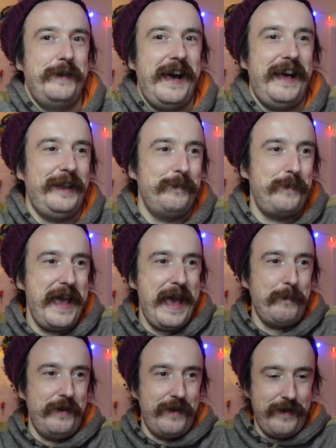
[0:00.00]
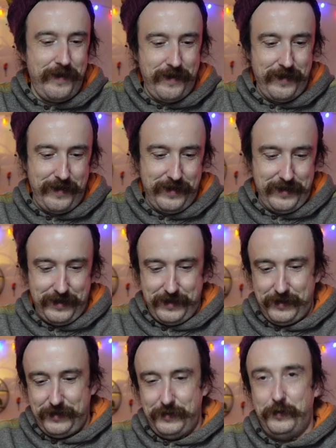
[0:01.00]
Alabama.
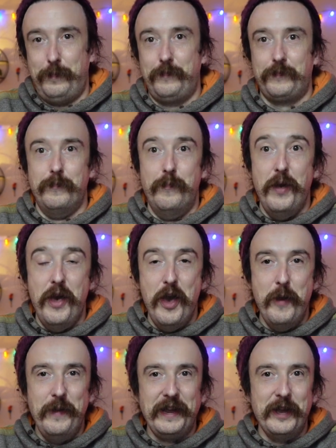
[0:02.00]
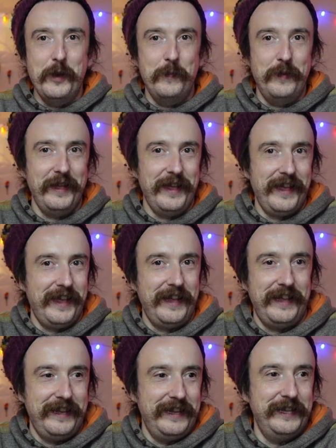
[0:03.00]
Or Birmingham,
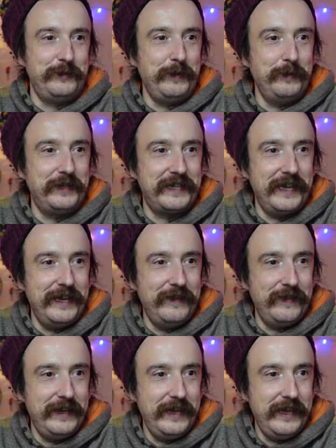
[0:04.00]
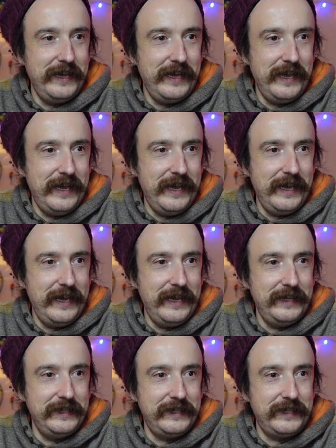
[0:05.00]
as we would say over here.
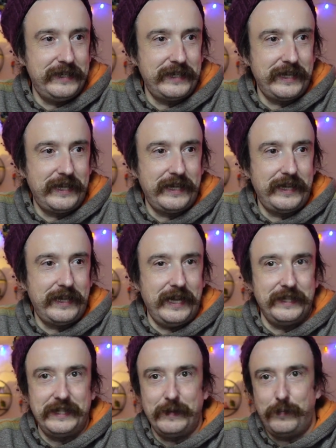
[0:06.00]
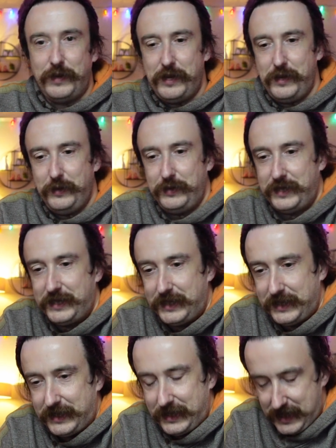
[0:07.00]
And Classic
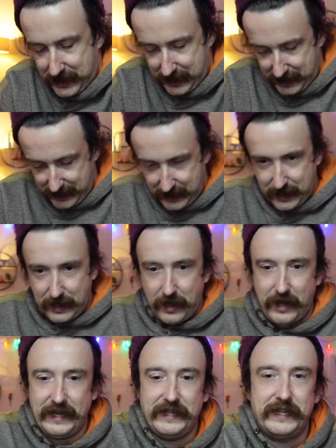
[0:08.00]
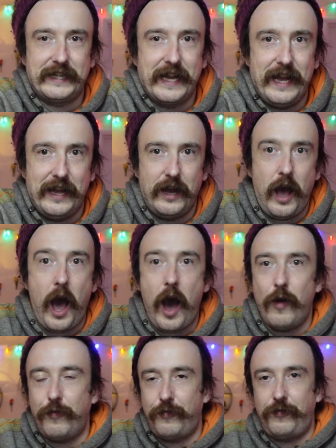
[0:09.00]
Blues. I need to get a...
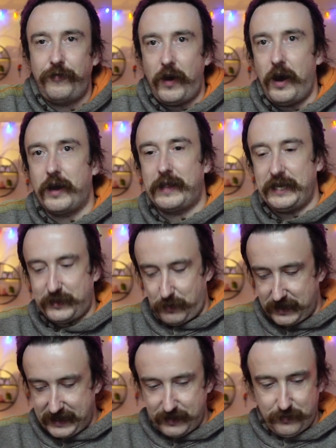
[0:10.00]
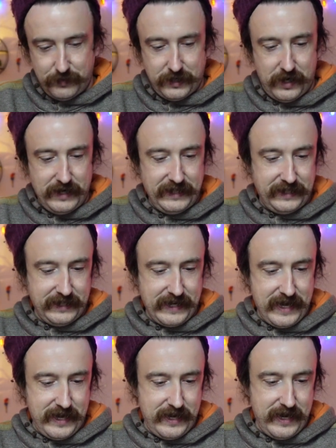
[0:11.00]
Oh, fuck, that's what I didn't order. I need to
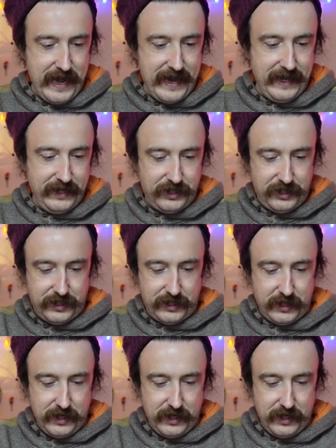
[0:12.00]
get an aged